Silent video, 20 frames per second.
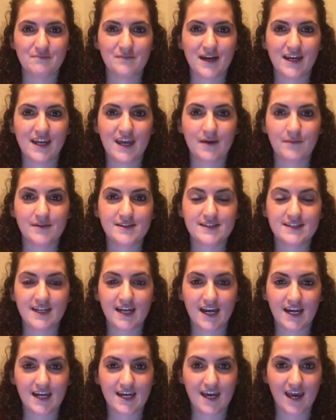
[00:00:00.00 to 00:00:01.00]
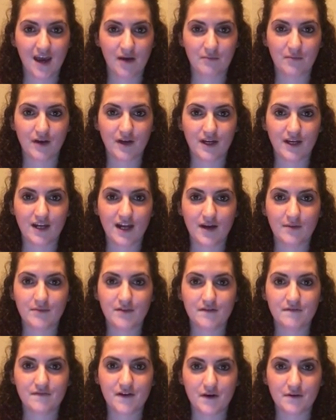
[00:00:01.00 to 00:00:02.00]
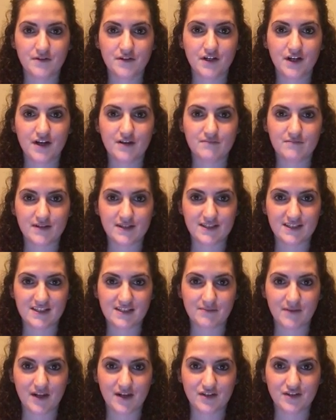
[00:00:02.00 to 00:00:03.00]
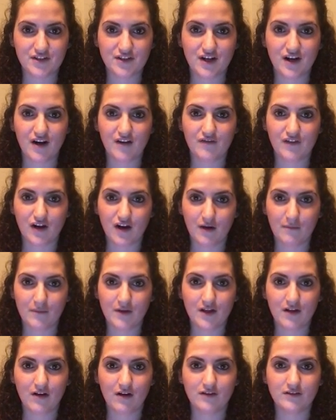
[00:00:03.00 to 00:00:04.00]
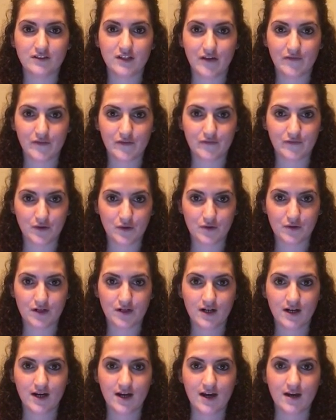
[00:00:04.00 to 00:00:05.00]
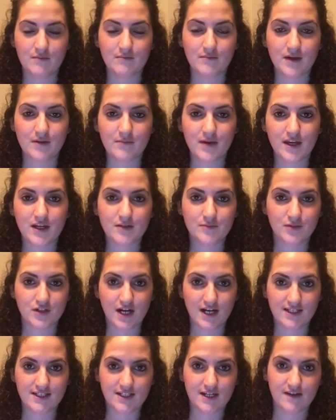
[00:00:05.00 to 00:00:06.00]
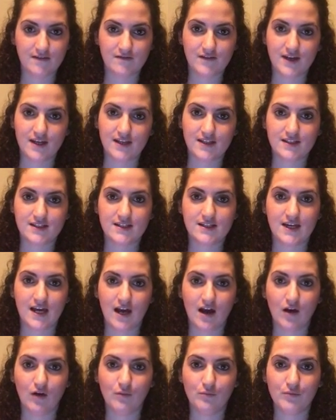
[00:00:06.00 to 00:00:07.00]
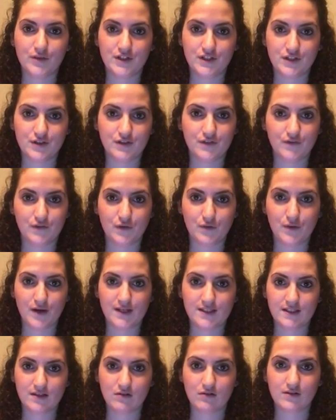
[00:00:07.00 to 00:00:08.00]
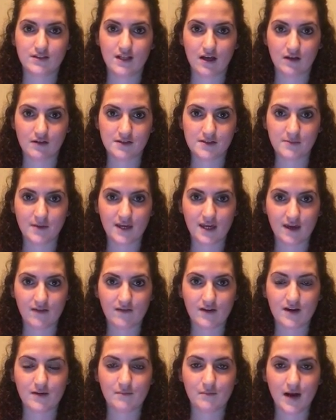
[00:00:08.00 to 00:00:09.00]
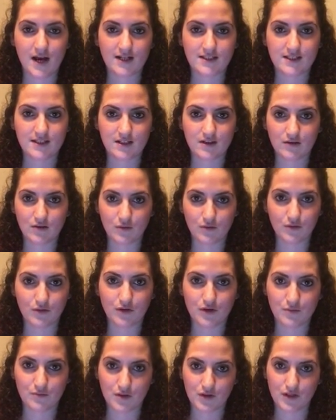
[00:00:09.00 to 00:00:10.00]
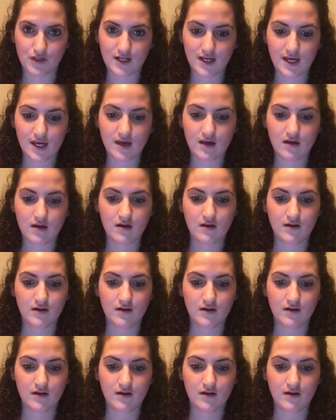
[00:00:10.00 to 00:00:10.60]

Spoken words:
My name is Diana Kappa, and I'm the founder and business manager of a company called Love of Food. My main objective is to help reduce food waste in hotels by giving it back to the local community.